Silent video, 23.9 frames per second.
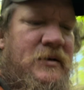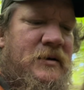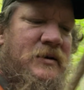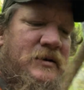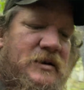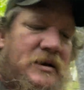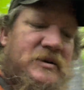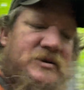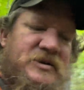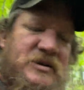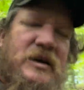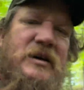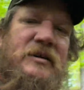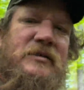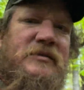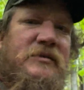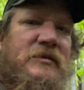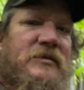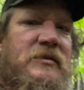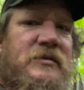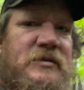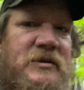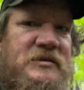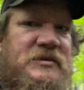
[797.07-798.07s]
in
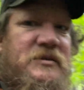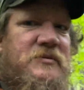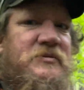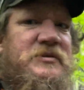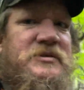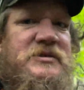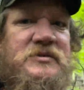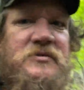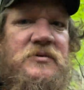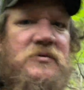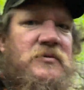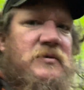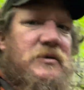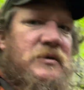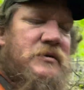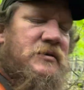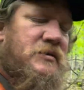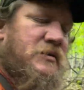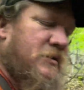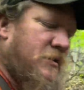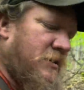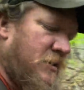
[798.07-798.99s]
shelter because I was snoring,